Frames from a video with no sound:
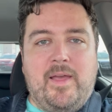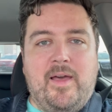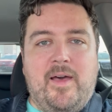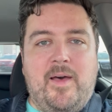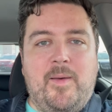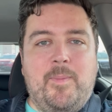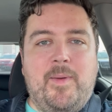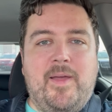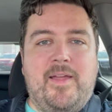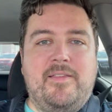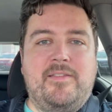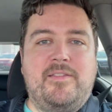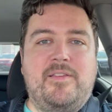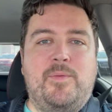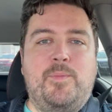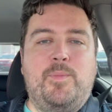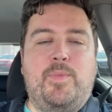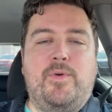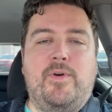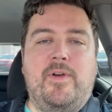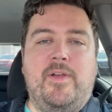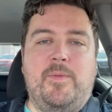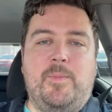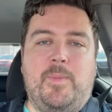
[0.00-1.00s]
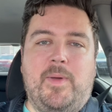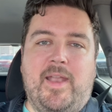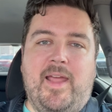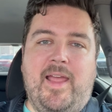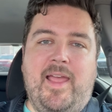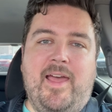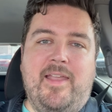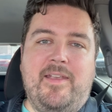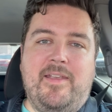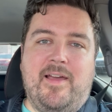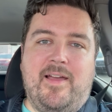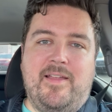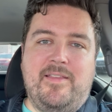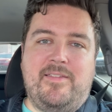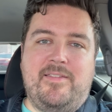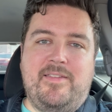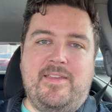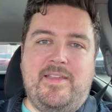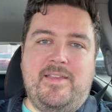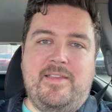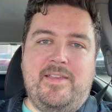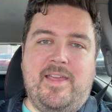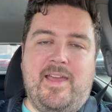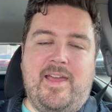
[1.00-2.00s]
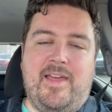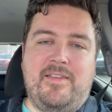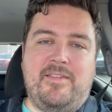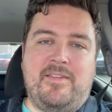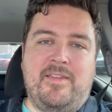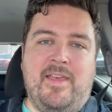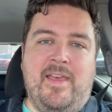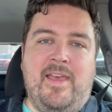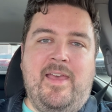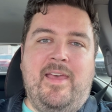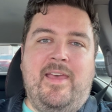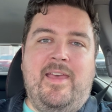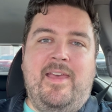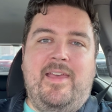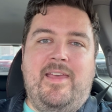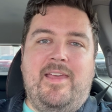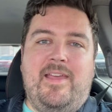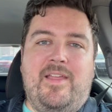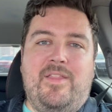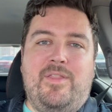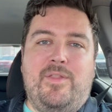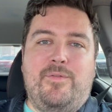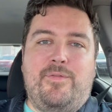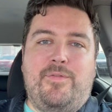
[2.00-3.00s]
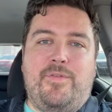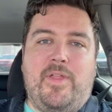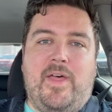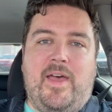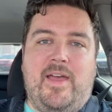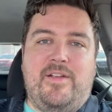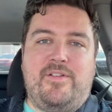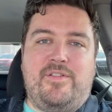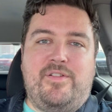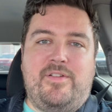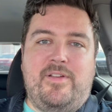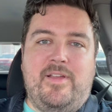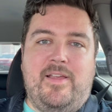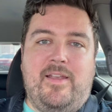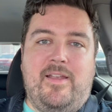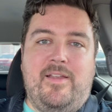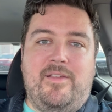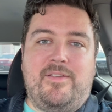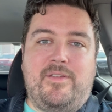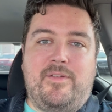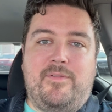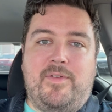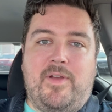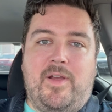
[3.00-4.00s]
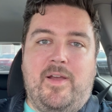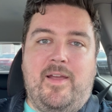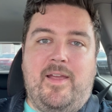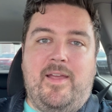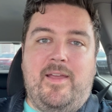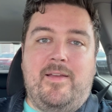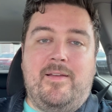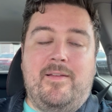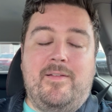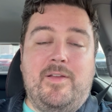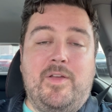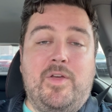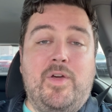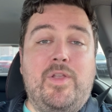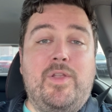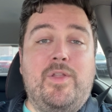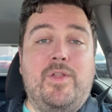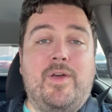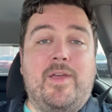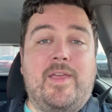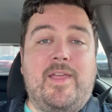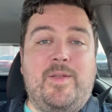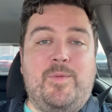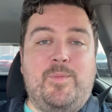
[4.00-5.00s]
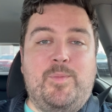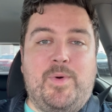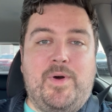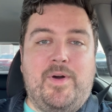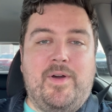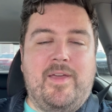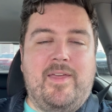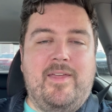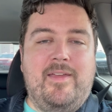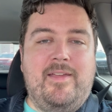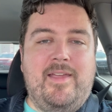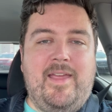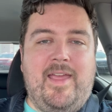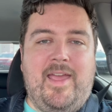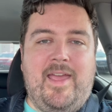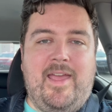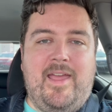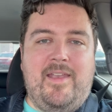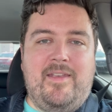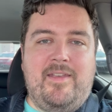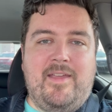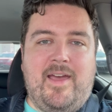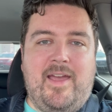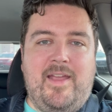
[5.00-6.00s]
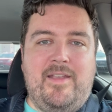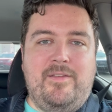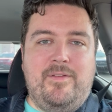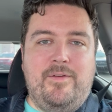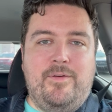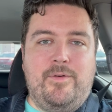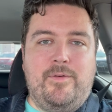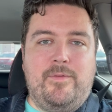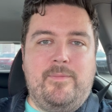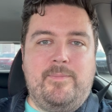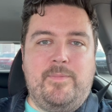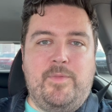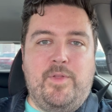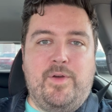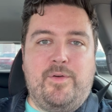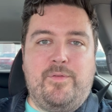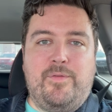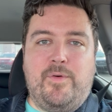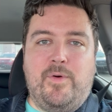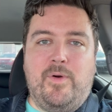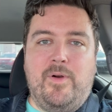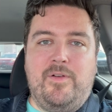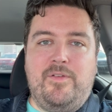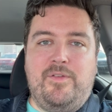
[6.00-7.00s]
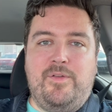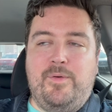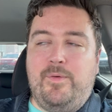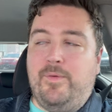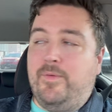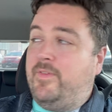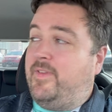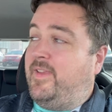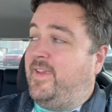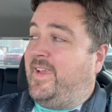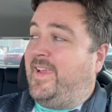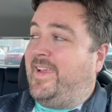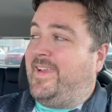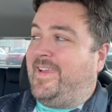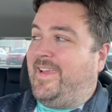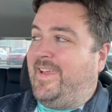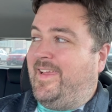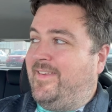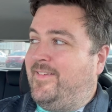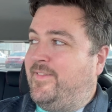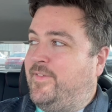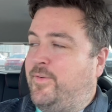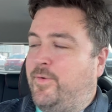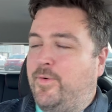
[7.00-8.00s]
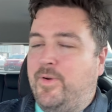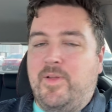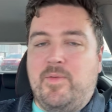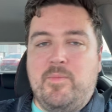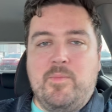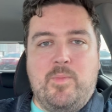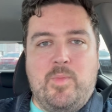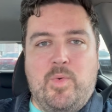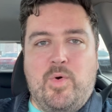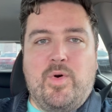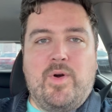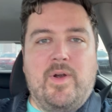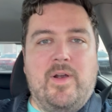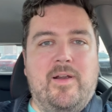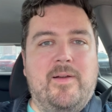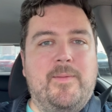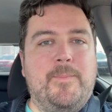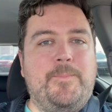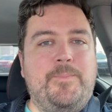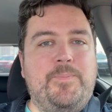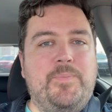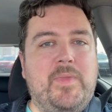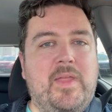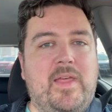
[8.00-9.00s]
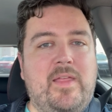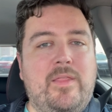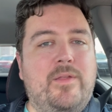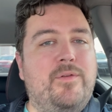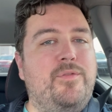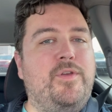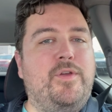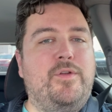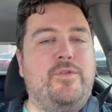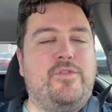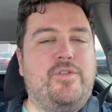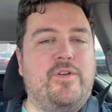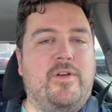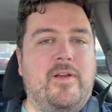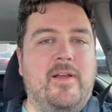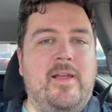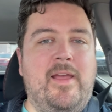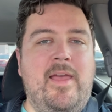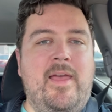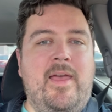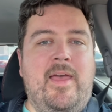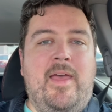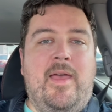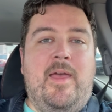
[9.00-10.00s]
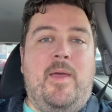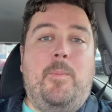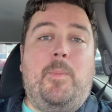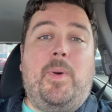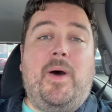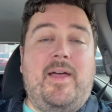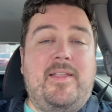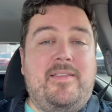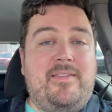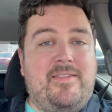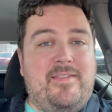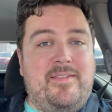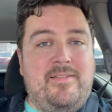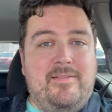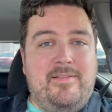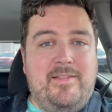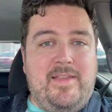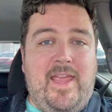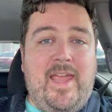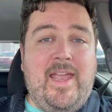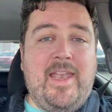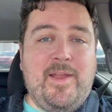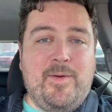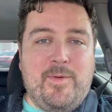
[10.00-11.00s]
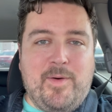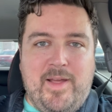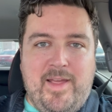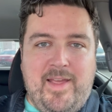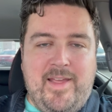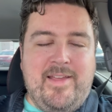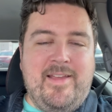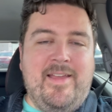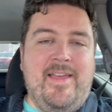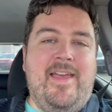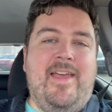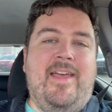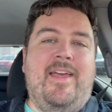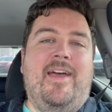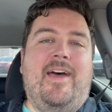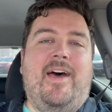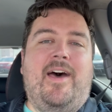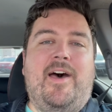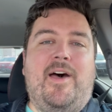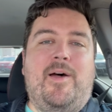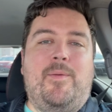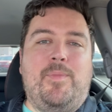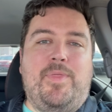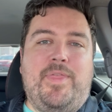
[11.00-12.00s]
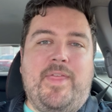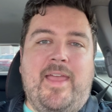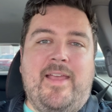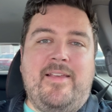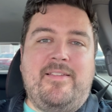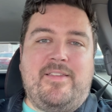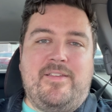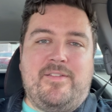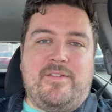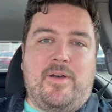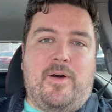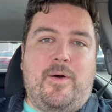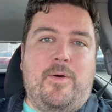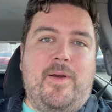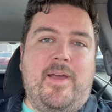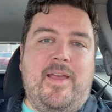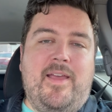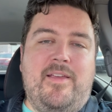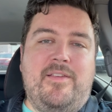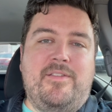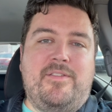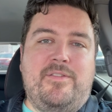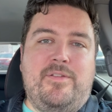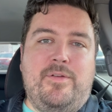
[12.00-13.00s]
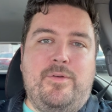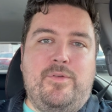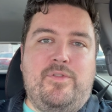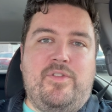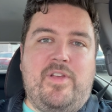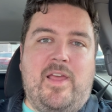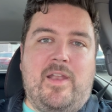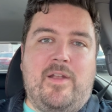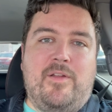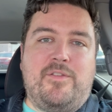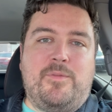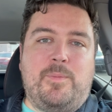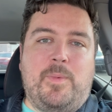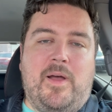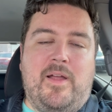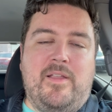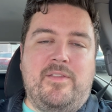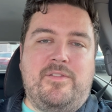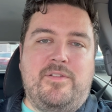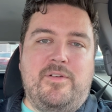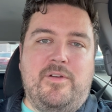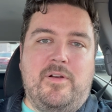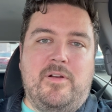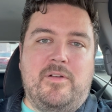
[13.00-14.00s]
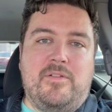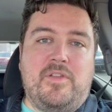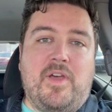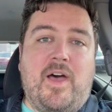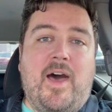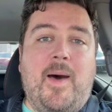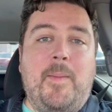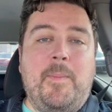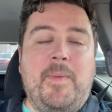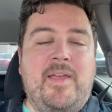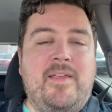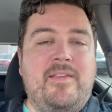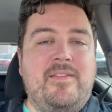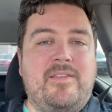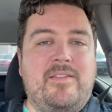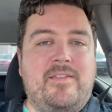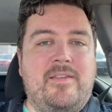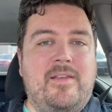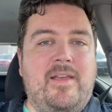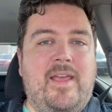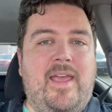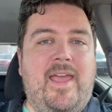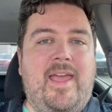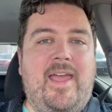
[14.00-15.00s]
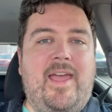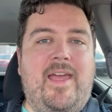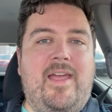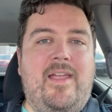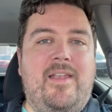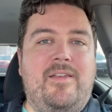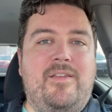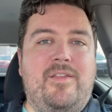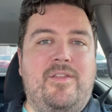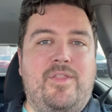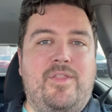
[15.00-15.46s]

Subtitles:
up at some point, but I had not seen yet in the flesh. It is a very good-looking book, and I do look forward to digging into it more in the future. But anyway, thanks as always to channel sponsor Thomas, and